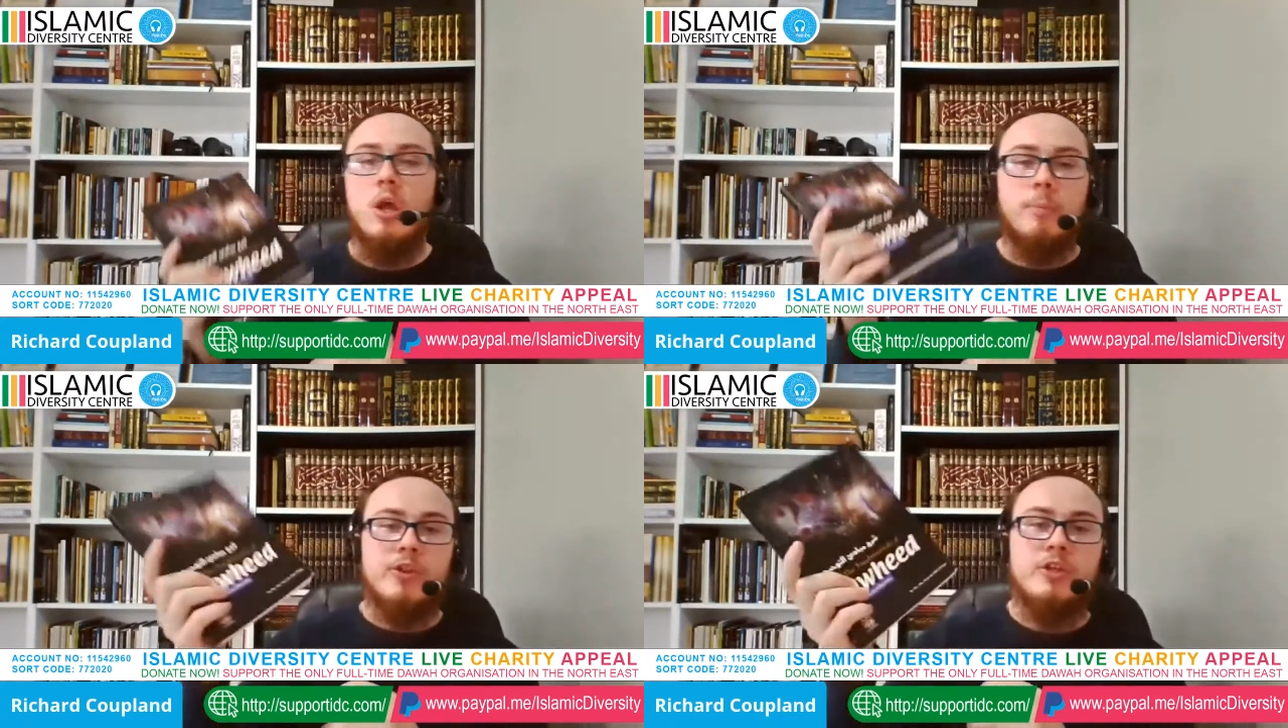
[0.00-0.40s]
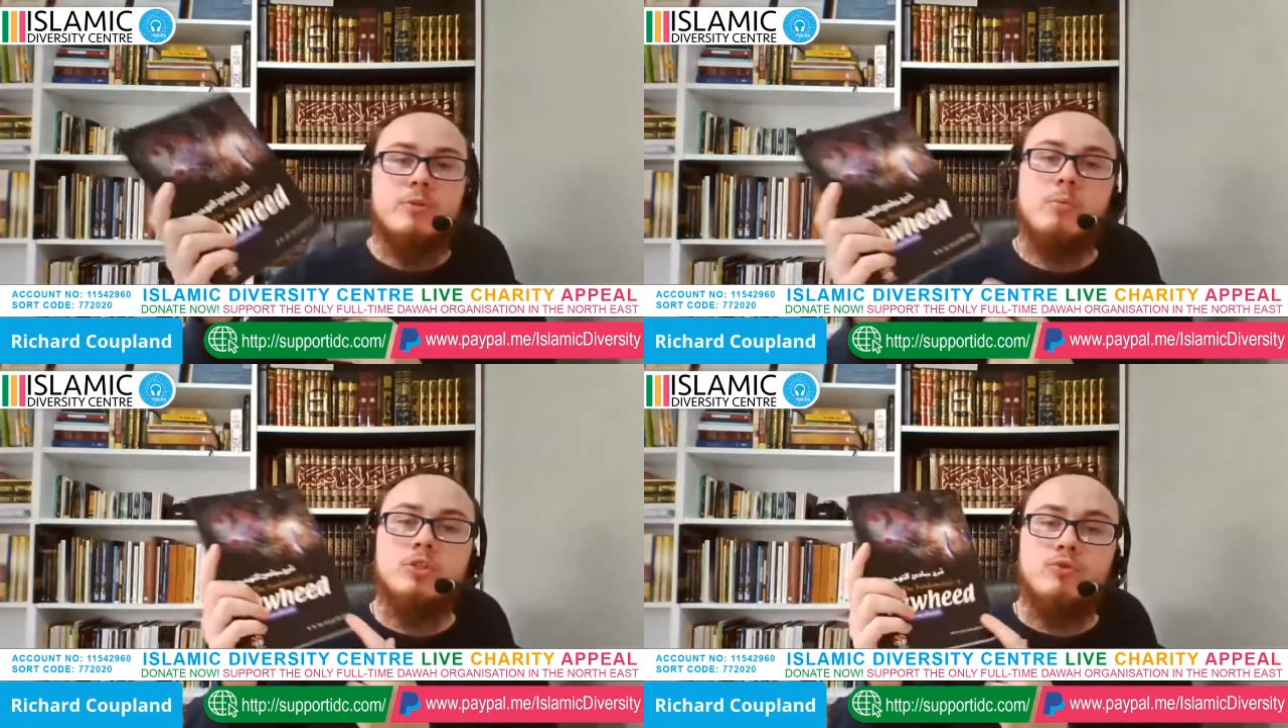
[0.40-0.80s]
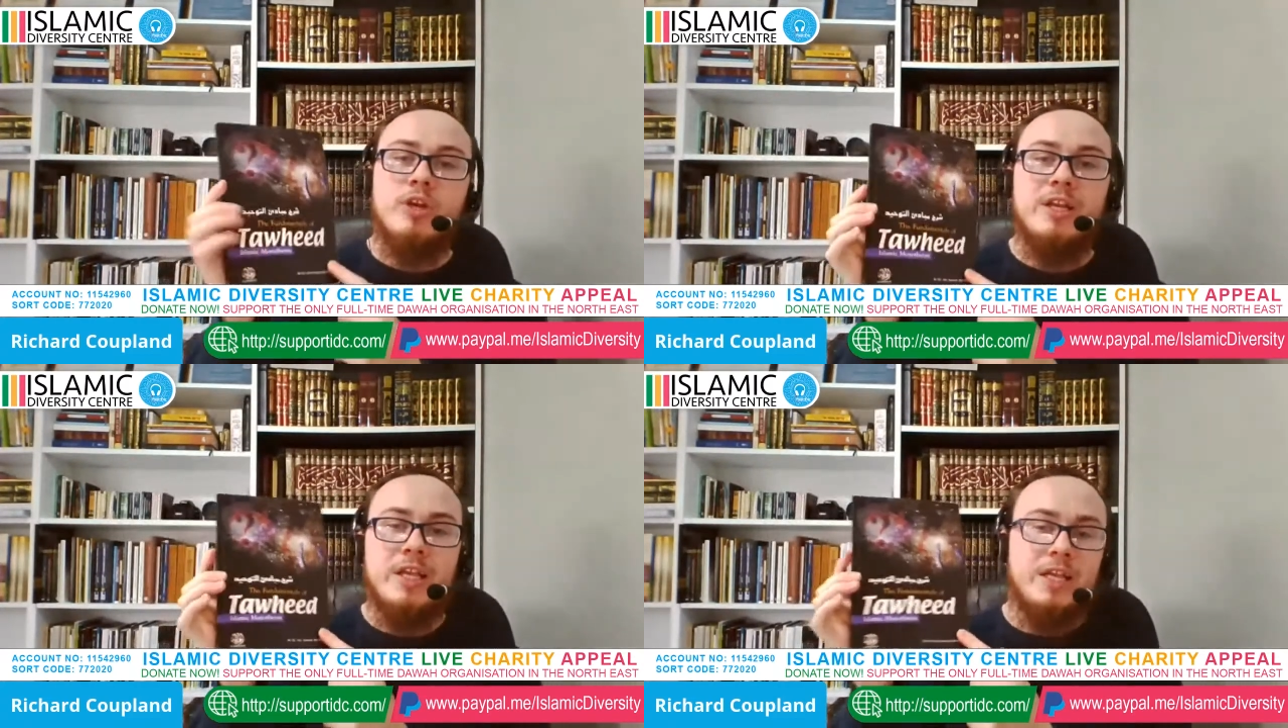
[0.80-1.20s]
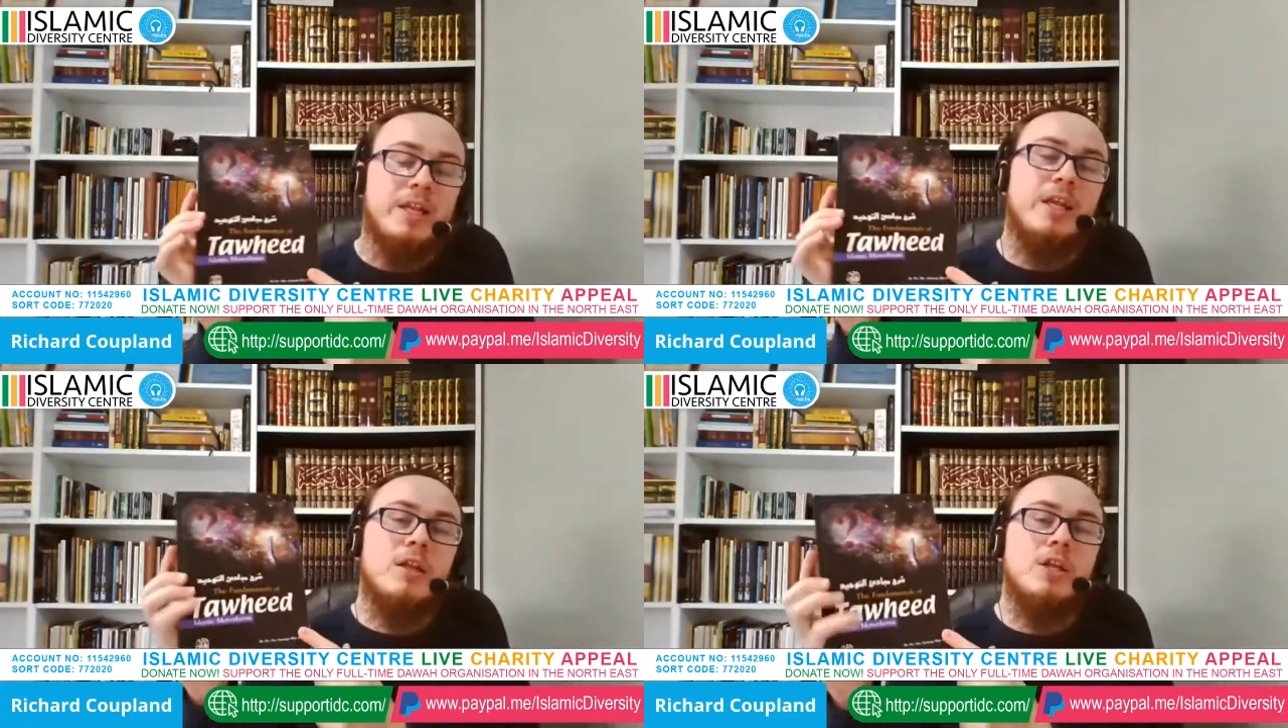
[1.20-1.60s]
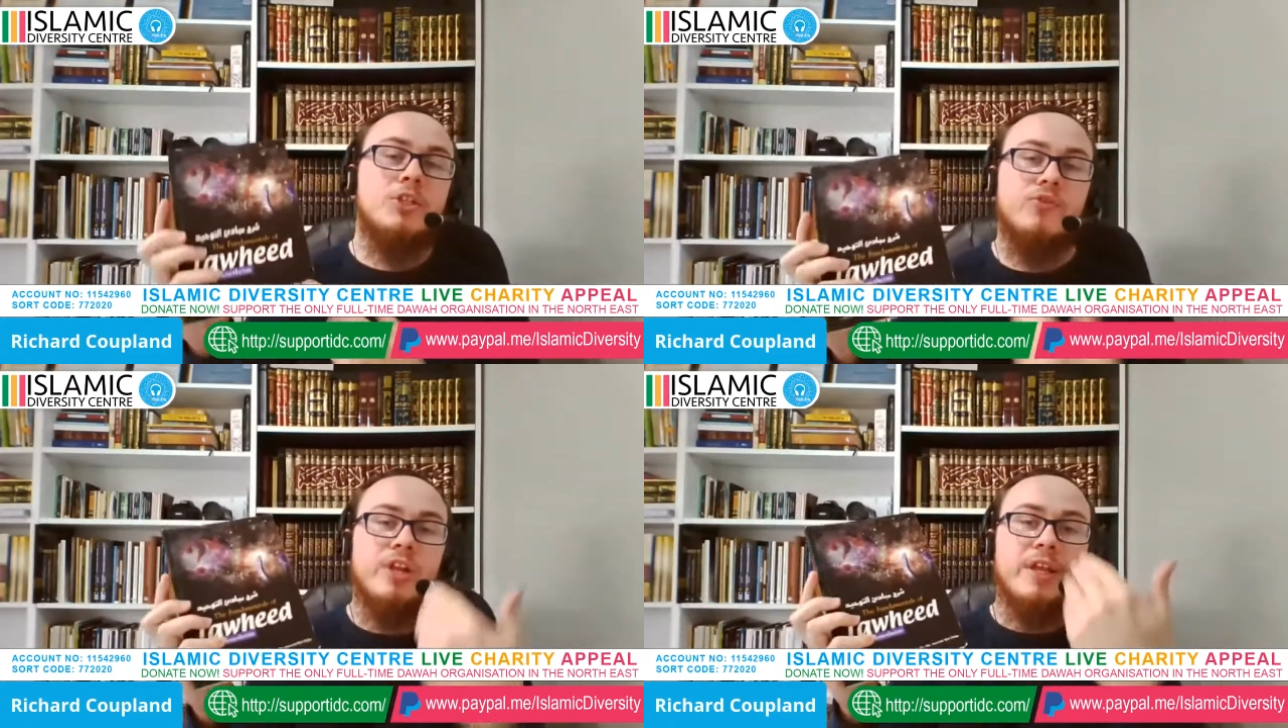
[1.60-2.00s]
But this one was written in English
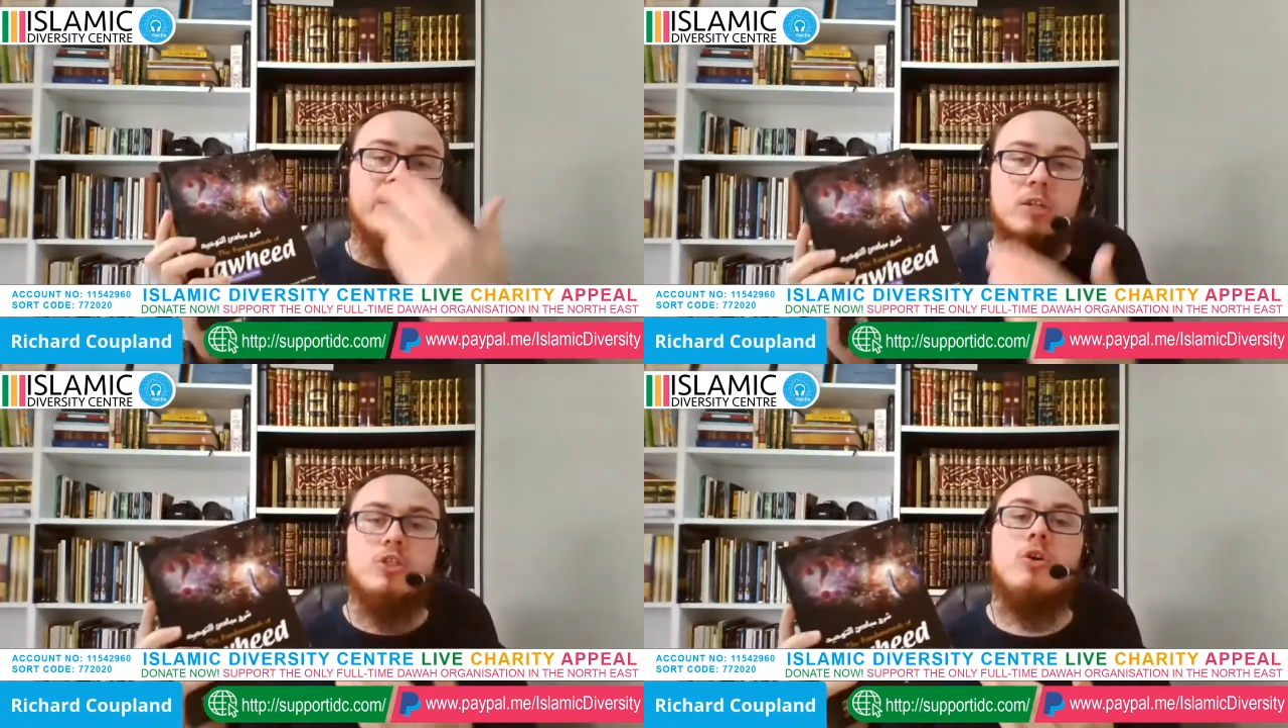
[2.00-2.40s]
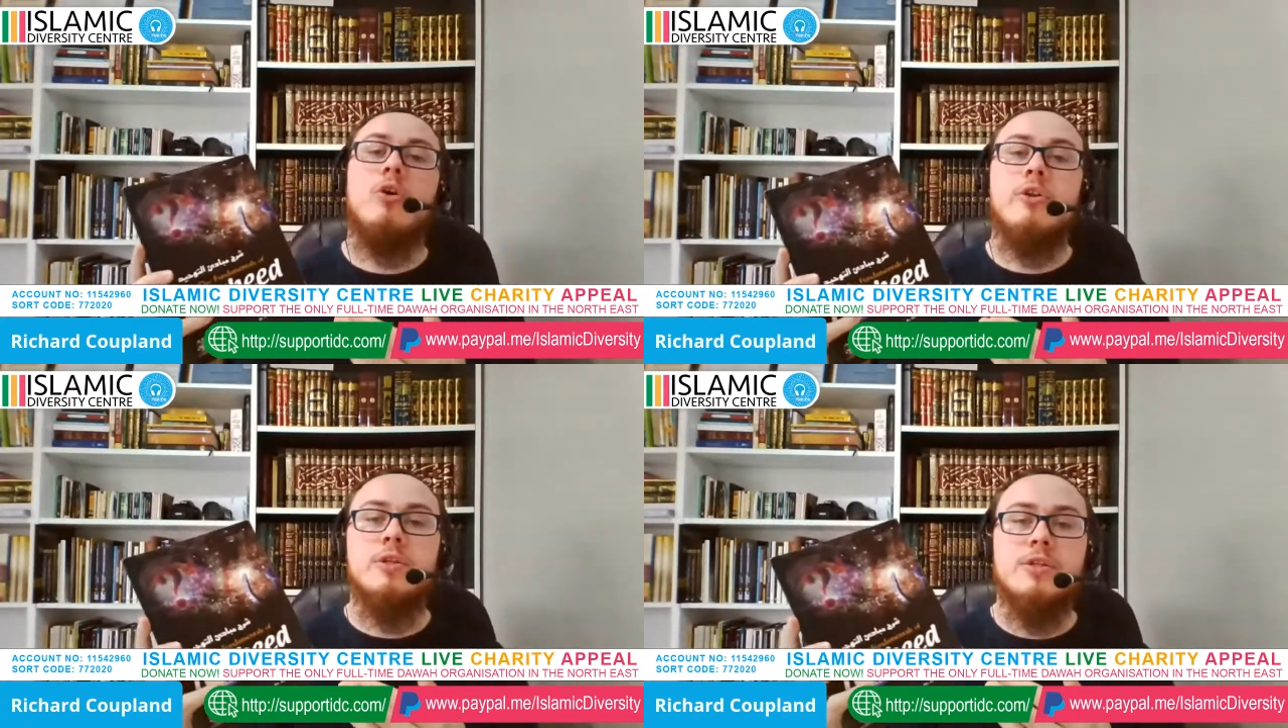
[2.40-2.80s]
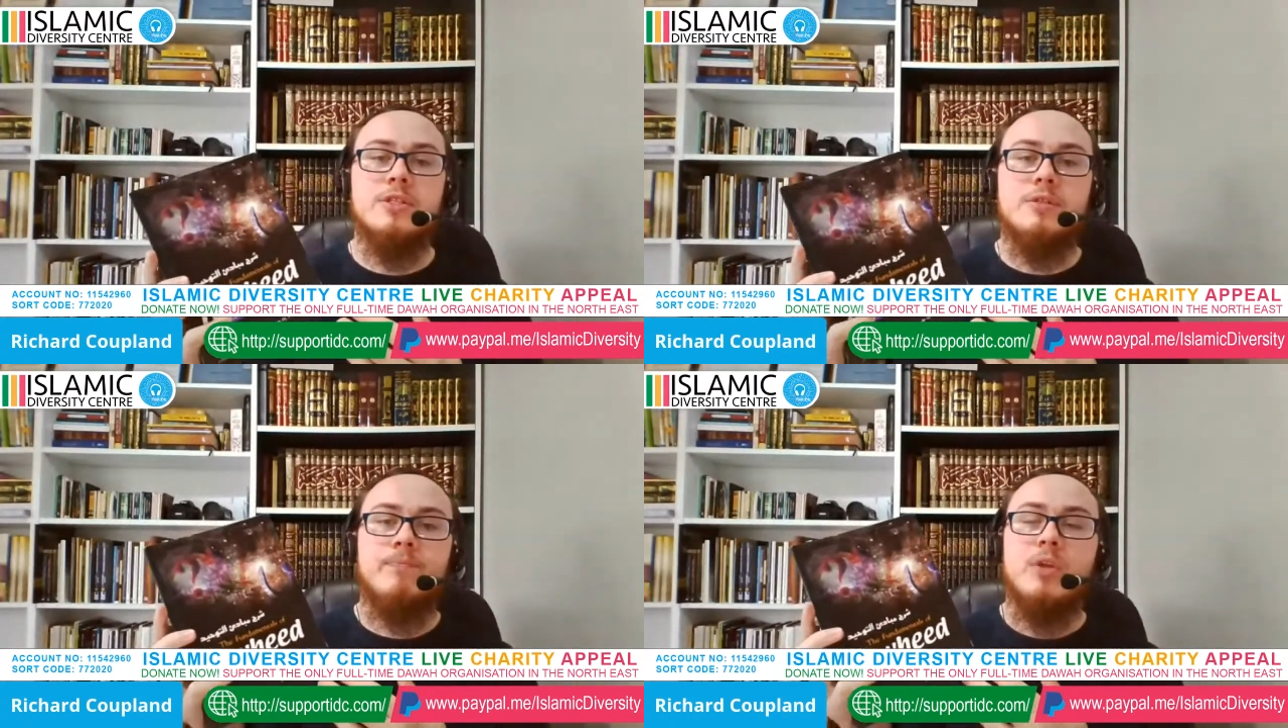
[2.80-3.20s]
for an English audience.